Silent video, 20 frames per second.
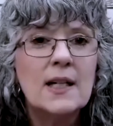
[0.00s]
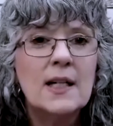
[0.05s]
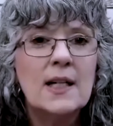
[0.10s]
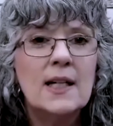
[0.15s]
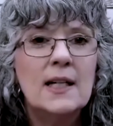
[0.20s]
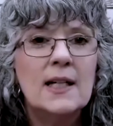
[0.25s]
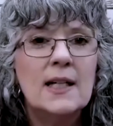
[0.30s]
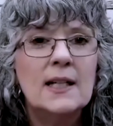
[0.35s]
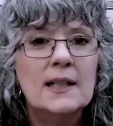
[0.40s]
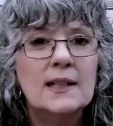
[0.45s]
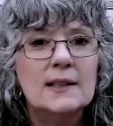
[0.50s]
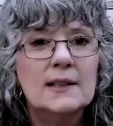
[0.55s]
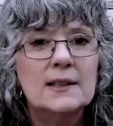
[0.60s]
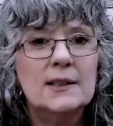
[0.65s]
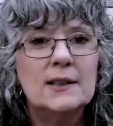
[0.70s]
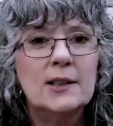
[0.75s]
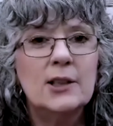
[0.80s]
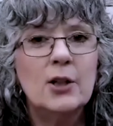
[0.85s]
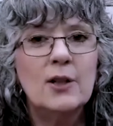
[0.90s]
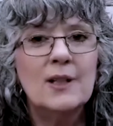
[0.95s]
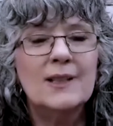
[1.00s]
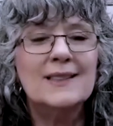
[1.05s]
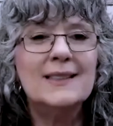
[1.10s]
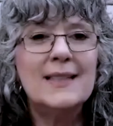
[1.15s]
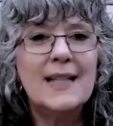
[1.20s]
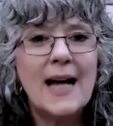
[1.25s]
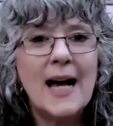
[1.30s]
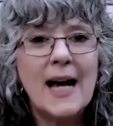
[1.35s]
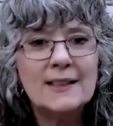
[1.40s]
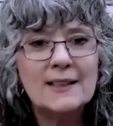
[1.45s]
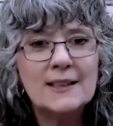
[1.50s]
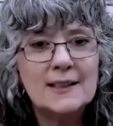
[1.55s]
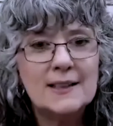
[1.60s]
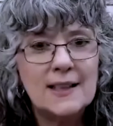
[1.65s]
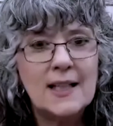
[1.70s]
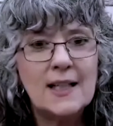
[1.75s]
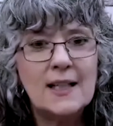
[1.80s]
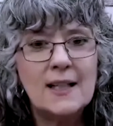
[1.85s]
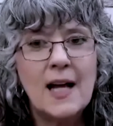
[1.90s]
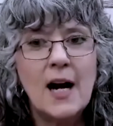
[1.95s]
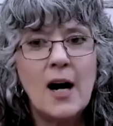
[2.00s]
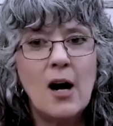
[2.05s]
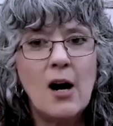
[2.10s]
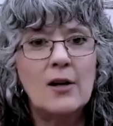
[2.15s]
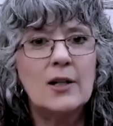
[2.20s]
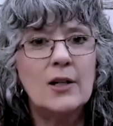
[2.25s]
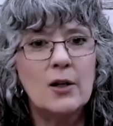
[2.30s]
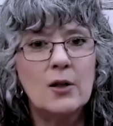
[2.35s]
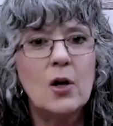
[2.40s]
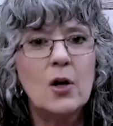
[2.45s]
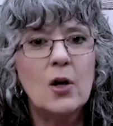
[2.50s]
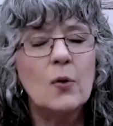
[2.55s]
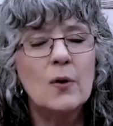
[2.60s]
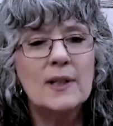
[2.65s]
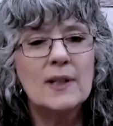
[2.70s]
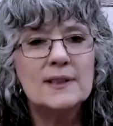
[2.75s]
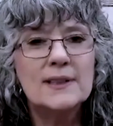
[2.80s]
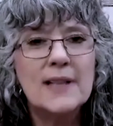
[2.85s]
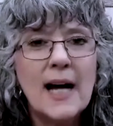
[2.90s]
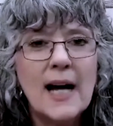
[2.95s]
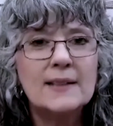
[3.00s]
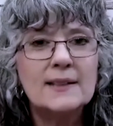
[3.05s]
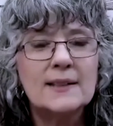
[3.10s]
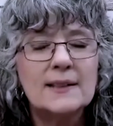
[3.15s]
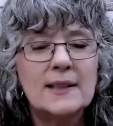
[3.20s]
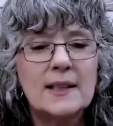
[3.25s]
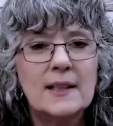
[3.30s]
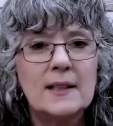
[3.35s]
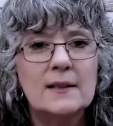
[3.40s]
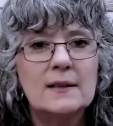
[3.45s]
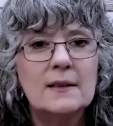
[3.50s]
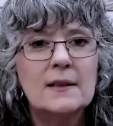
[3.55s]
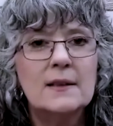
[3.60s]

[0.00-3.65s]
is your intestine there, your lower intestine,